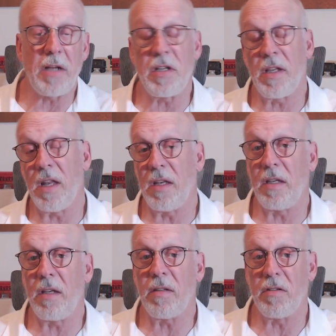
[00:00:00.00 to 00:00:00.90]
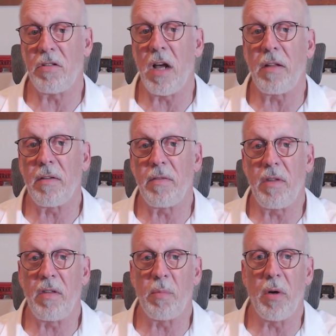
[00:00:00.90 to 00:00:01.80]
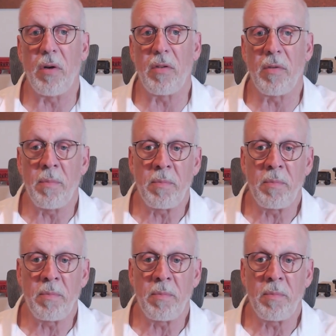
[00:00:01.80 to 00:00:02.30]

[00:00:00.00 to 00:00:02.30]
actually get any decent shots of these birds.